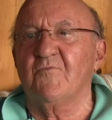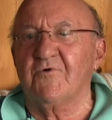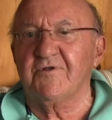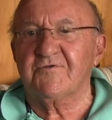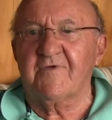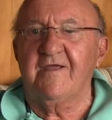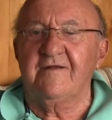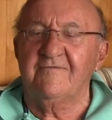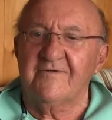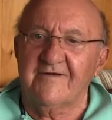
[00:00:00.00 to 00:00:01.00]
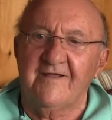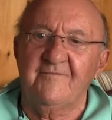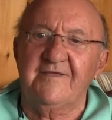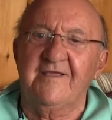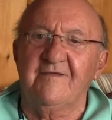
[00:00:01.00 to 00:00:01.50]
Board of Trade, where I
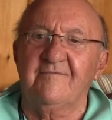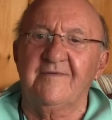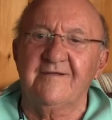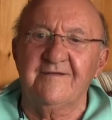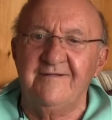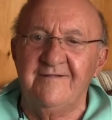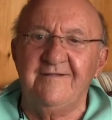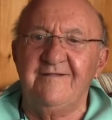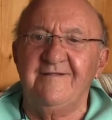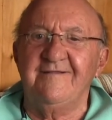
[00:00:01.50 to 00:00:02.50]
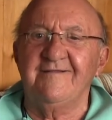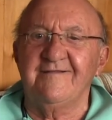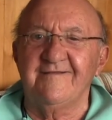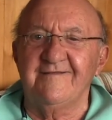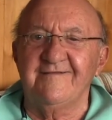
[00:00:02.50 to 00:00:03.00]
became uh,
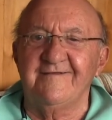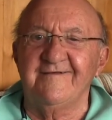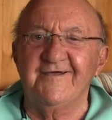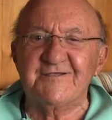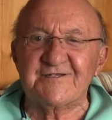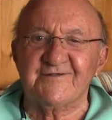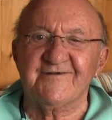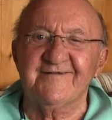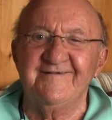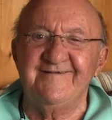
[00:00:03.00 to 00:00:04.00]
a, a, hustler,